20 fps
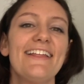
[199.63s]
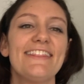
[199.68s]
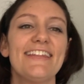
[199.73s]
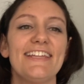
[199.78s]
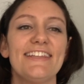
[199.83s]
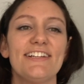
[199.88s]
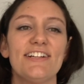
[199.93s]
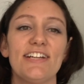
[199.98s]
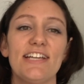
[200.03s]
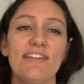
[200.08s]

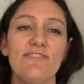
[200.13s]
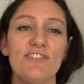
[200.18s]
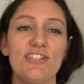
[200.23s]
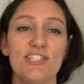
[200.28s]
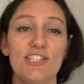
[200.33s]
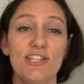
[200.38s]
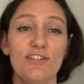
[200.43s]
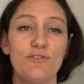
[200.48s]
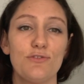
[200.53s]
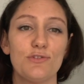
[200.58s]
than their
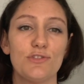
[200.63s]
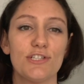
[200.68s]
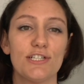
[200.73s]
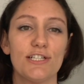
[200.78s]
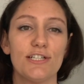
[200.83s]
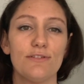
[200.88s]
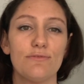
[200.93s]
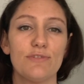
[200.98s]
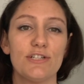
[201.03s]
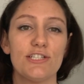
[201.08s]
EVG
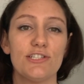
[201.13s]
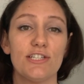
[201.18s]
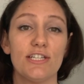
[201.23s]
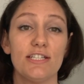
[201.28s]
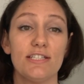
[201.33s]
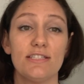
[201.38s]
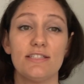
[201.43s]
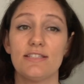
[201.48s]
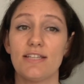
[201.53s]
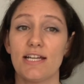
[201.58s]
cooler, which
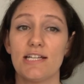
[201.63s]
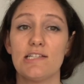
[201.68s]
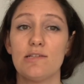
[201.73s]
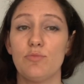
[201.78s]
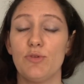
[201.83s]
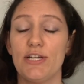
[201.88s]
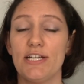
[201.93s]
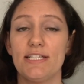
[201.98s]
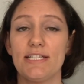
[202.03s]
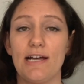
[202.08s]
is designed to
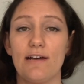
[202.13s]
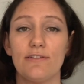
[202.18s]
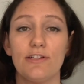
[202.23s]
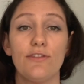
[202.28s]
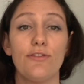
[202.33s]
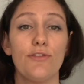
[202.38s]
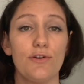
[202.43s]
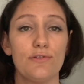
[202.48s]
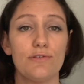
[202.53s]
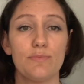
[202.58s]
break down
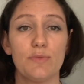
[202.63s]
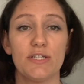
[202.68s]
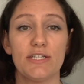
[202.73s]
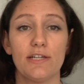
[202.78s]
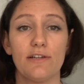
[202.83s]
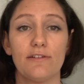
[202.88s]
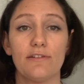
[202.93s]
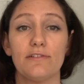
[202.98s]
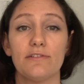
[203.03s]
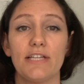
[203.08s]
in those
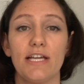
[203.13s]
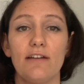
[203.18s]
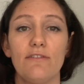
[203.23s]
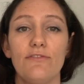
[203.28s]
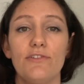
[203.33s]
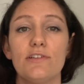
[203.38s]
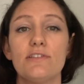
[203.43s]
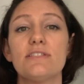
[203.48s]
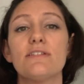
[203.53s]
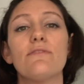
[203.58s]
particular
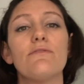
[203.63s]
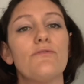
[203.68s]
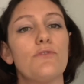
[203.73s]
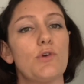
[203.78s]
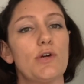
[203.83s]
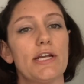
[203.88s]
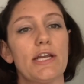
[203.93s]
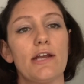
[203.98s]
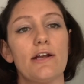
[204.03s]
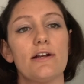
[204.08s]
landfills in
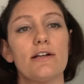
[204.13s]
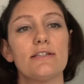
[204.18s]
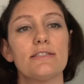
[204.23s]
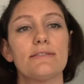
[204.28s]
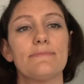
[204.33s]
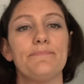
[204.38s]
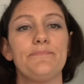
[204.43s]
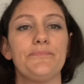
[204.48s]
4 years.